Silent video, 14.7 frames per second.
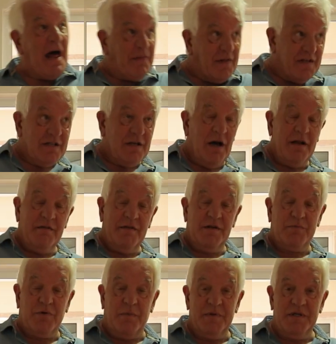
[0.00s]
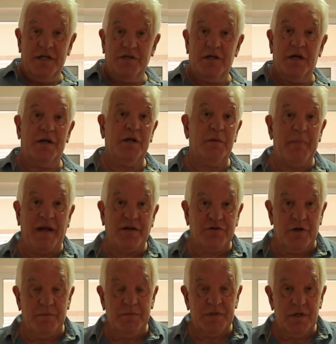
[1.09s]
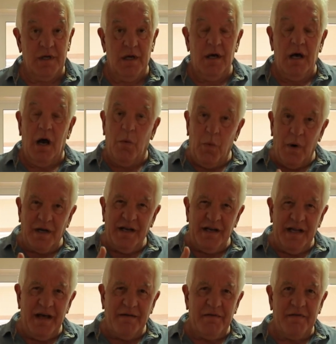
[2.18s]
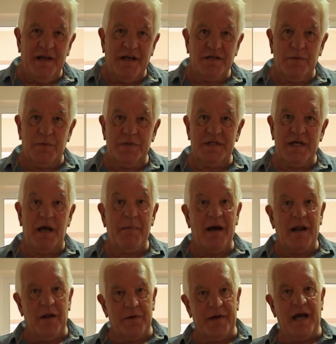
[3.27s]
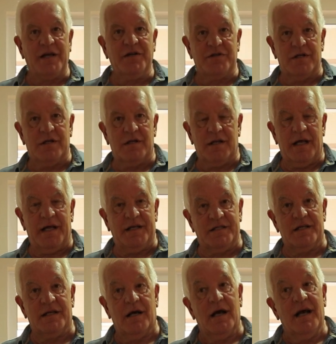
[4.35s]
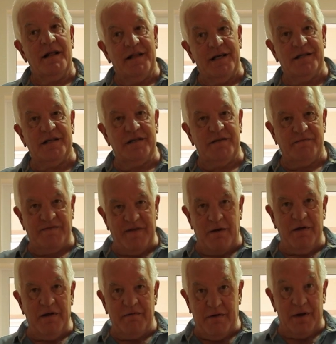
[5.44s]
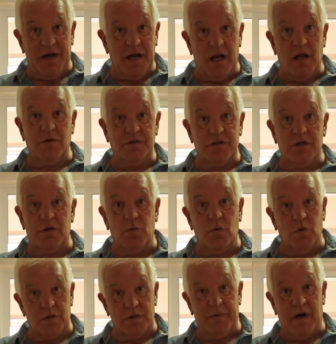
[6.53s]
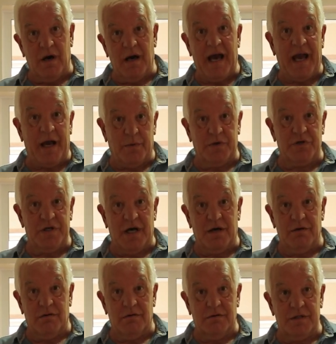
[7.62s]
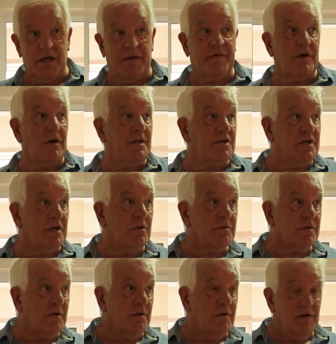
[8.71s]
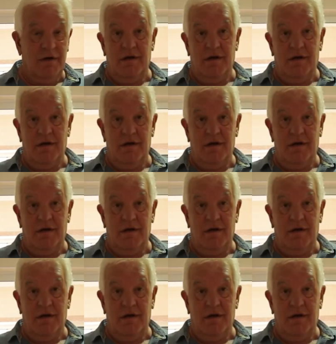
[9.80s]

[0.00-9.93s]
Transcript: other side of this property and show you the bedrooms. And one of the other things I will say about location is this is very, very close to the water park, Aqua Show. So if you've got the children,